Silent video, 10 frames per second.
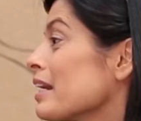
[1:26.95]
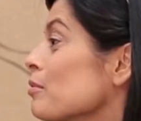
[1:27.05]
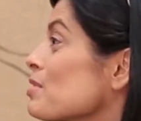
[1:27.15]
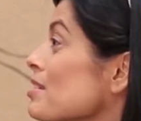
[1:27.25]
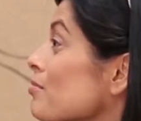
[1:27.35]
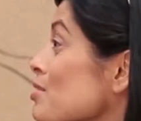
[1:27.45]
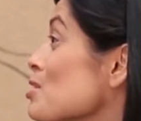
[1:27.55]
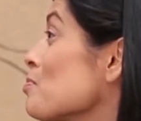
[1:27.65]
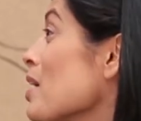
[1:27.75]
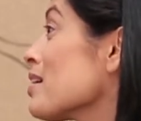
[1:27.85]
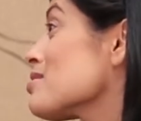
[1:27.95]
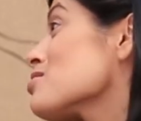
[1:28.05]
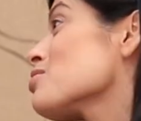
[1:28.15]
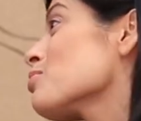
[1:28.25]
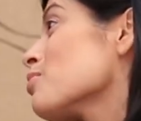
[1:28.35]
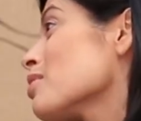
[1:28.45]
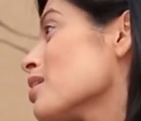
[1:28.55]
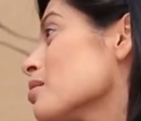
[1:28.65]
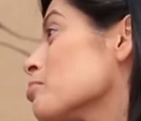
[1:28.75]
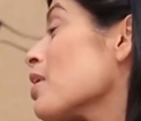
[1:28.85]
and it was in response to
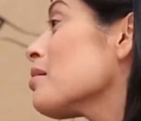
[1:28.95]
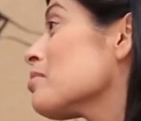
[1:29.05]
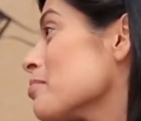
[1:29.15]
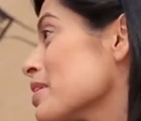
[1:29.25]
a problem